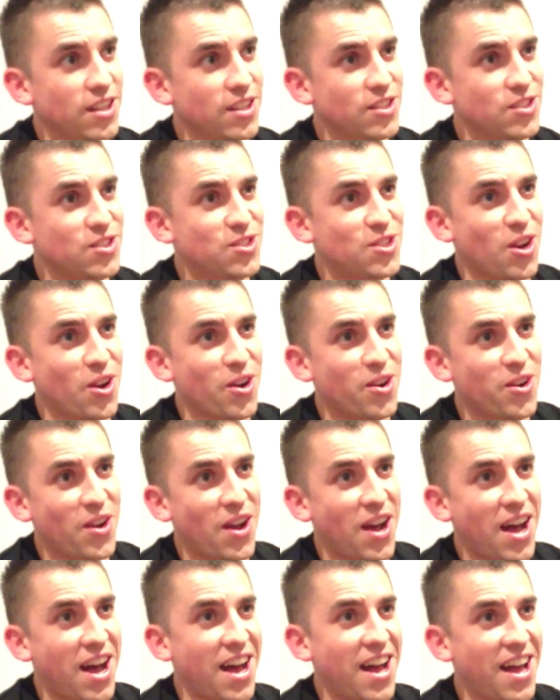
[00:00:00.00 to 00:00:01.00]
So
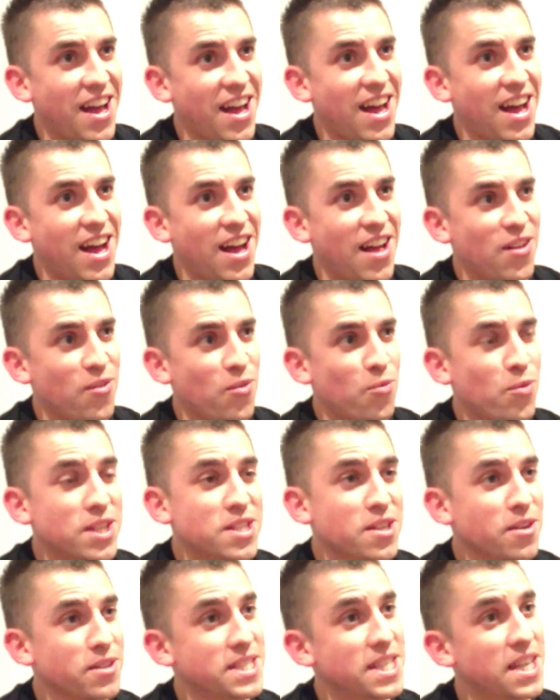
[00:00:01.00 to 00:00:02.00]

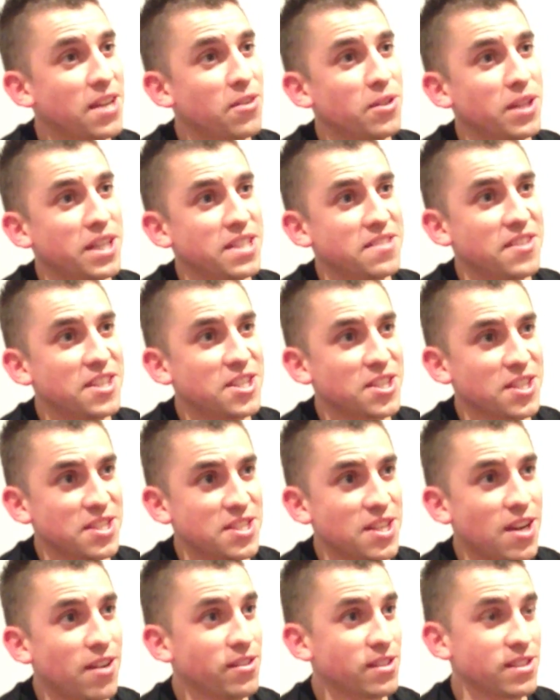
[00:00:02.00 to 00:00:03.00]
once I was seeing all these
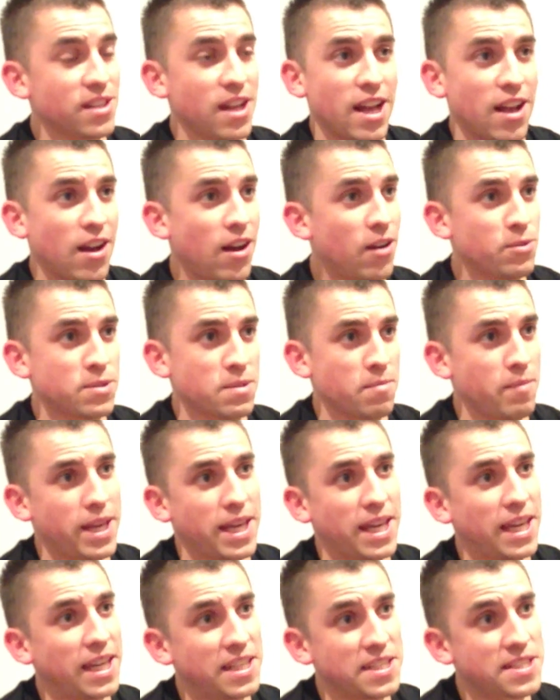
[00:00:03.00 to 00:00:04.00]
visions, I was like, I wasn't
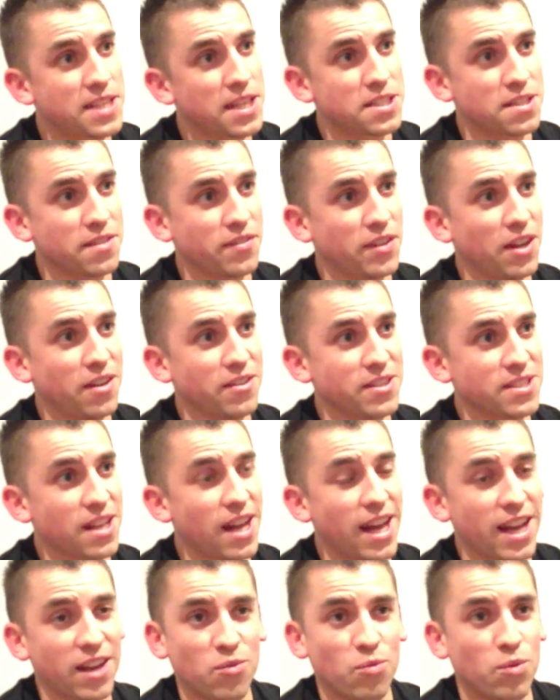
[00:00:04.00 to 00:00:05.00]
making any sense of it. I was
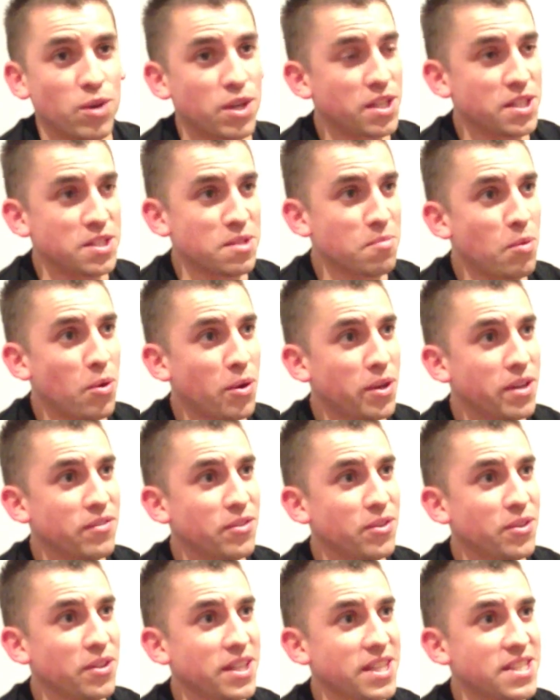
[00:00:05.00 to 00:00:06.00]
like, what is the point of
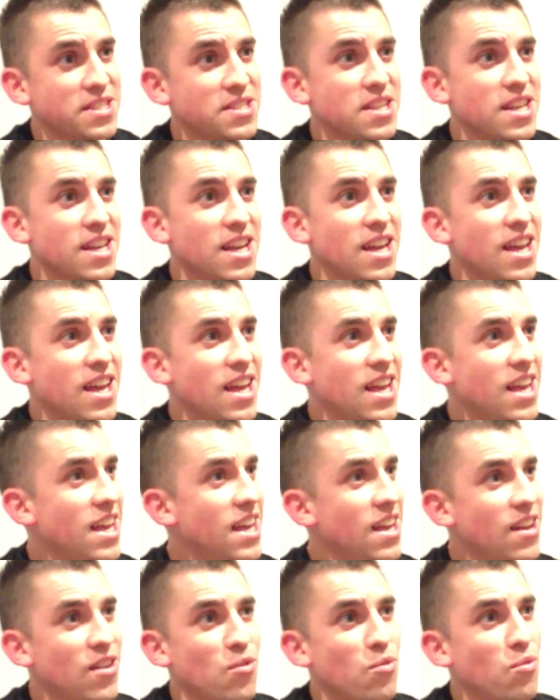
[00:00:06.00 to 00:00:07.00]
all this?
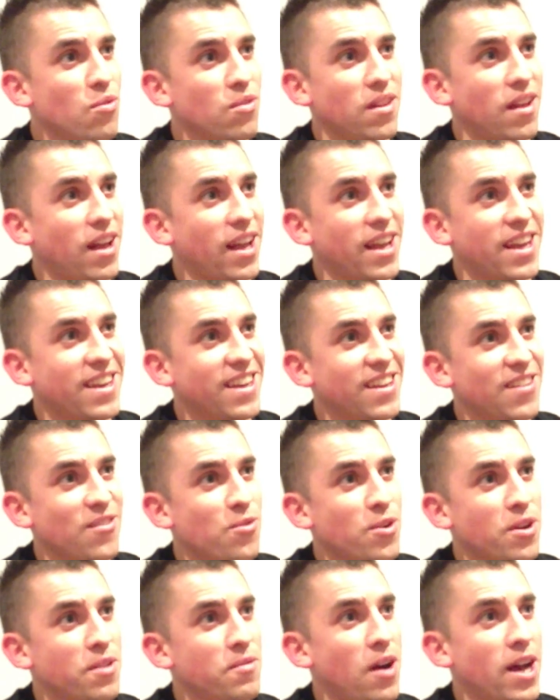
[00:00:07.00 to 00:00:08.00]
Like,
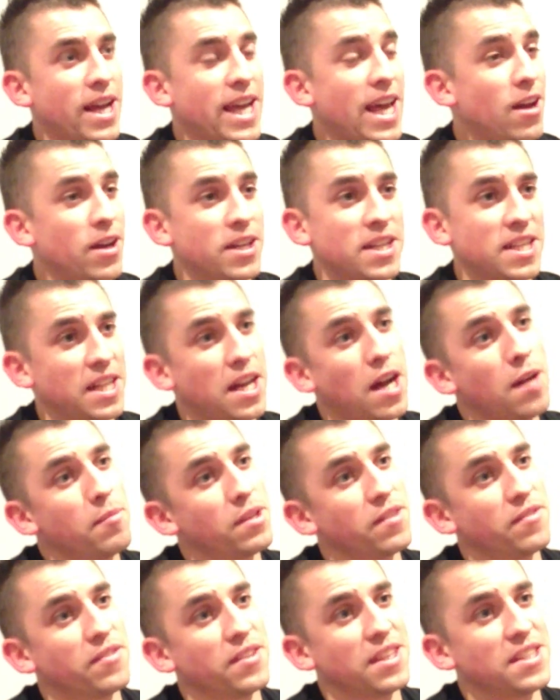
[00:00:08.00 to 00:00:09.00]
I didn't come
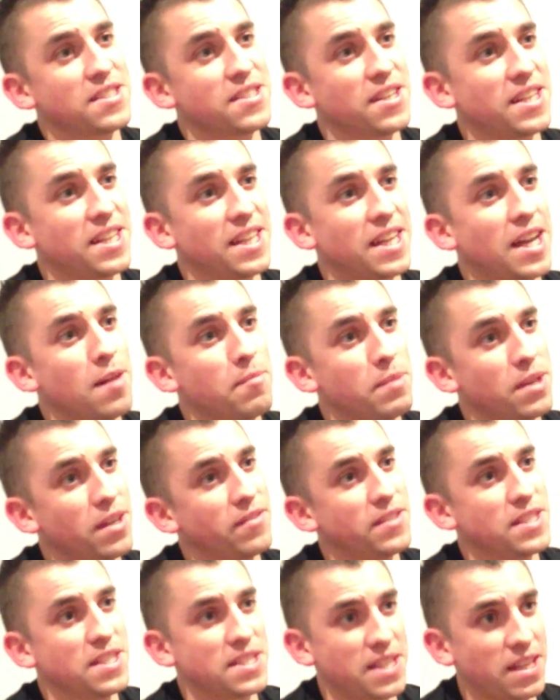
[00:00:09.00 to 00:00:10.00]
here for this. I didn't come here
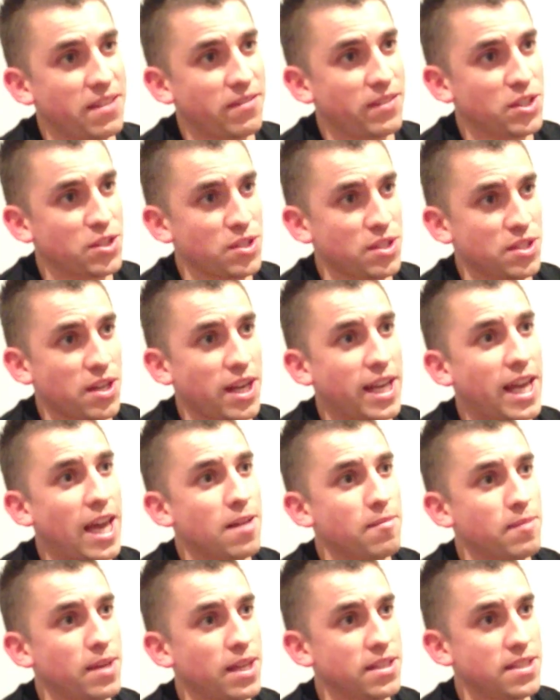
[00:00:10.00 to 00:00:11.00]
to see visions. I
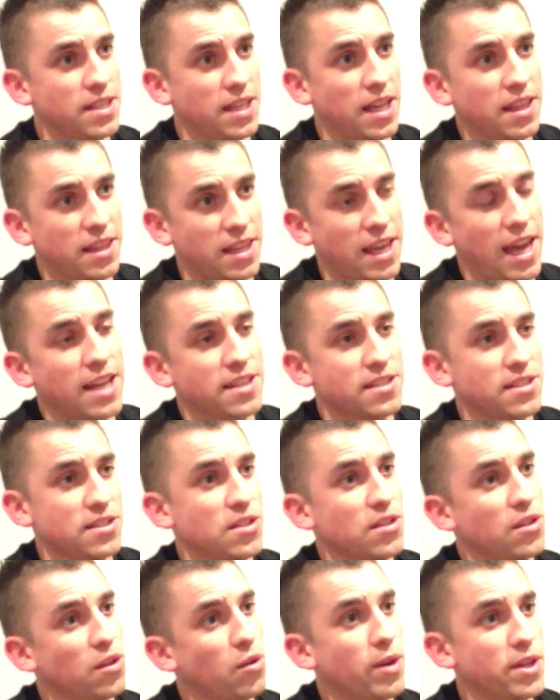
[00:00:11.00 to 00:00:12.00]
came here to get the answers
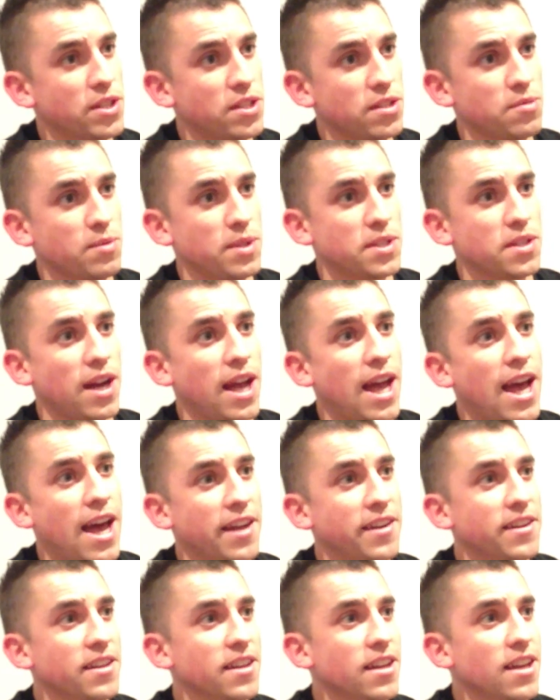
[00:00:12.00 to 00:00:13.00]
to the questions which I had.